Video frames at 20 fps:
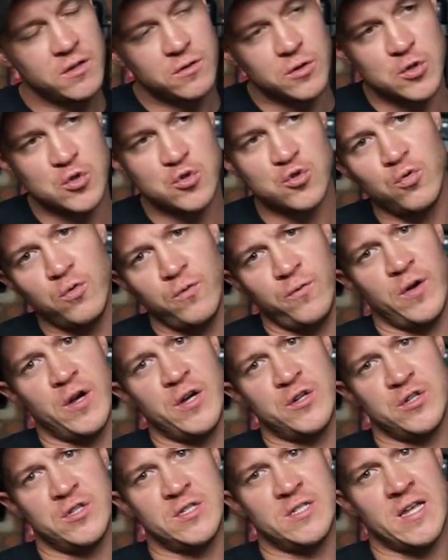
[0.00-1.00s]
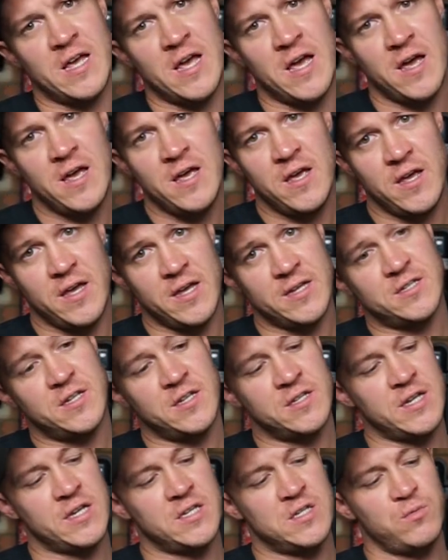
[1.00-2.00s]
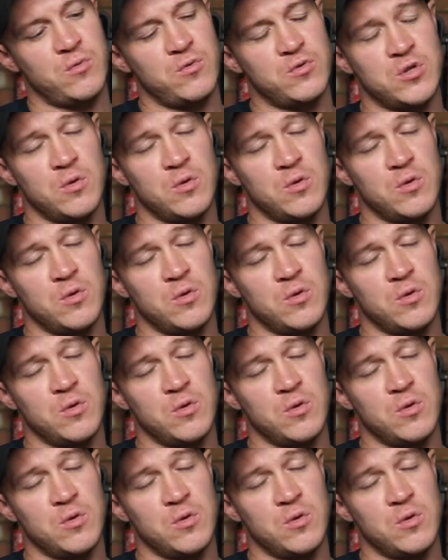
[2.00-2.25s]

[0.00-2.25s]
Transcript: the short version's there, it's accessible.